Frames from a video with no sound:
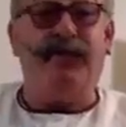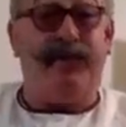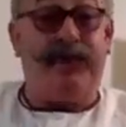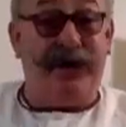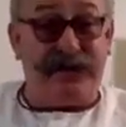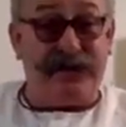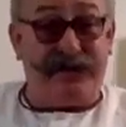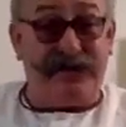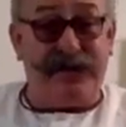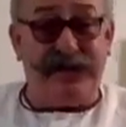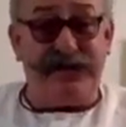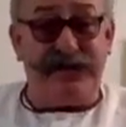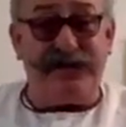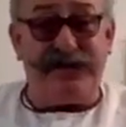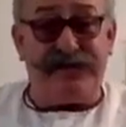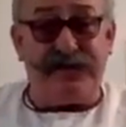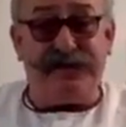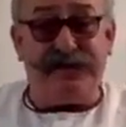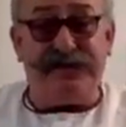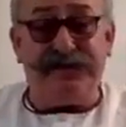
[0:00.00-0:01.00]
president
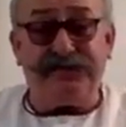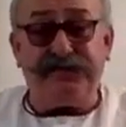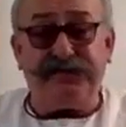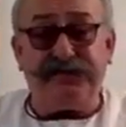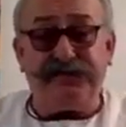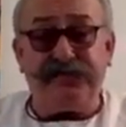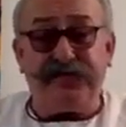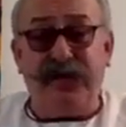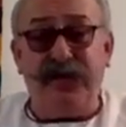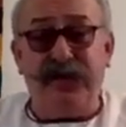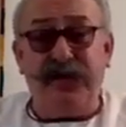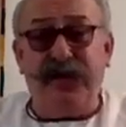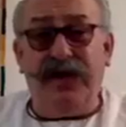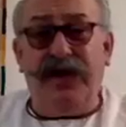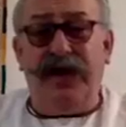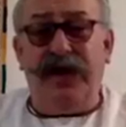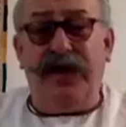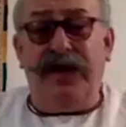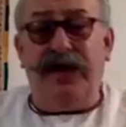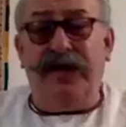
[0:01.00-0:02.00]

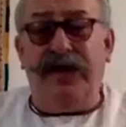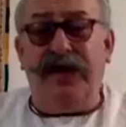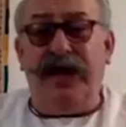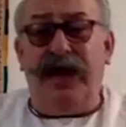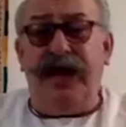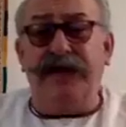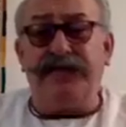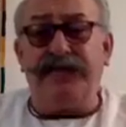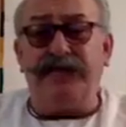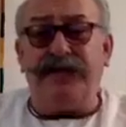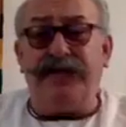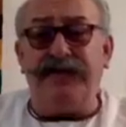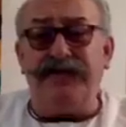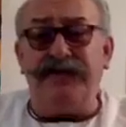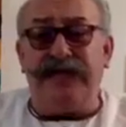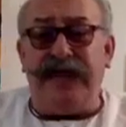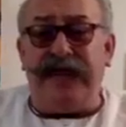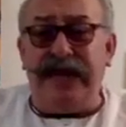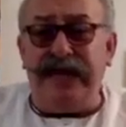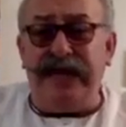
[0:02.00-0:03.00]
I suppose
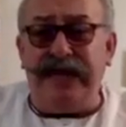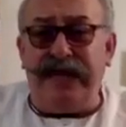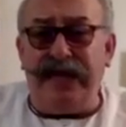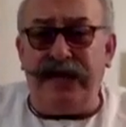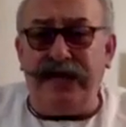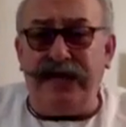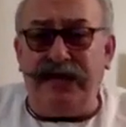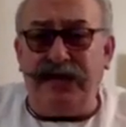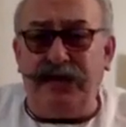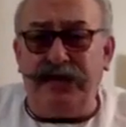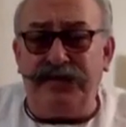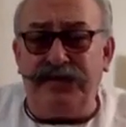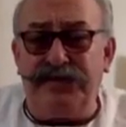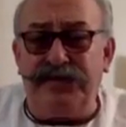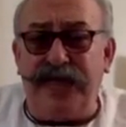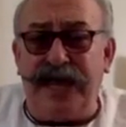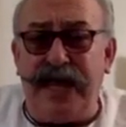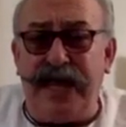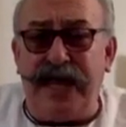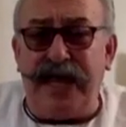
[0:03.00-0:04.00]
in India you would
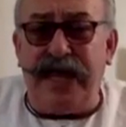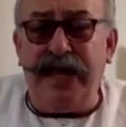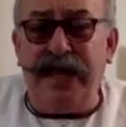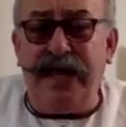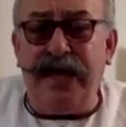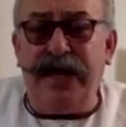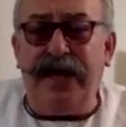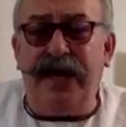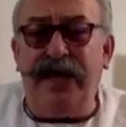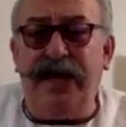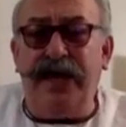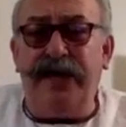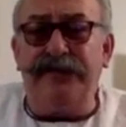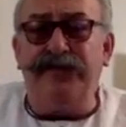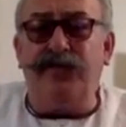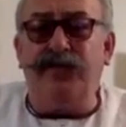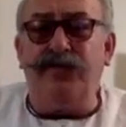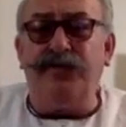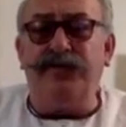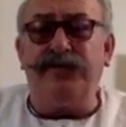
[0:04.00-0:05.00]
say it's
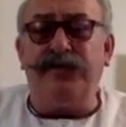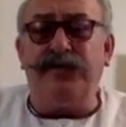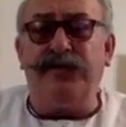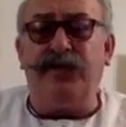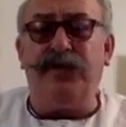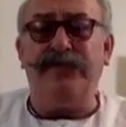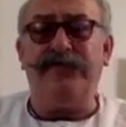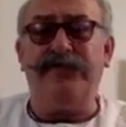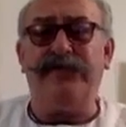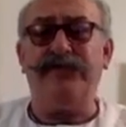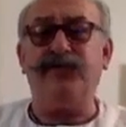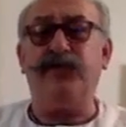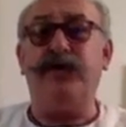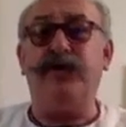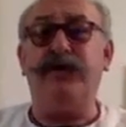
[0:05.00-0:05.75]
almost equivalent to a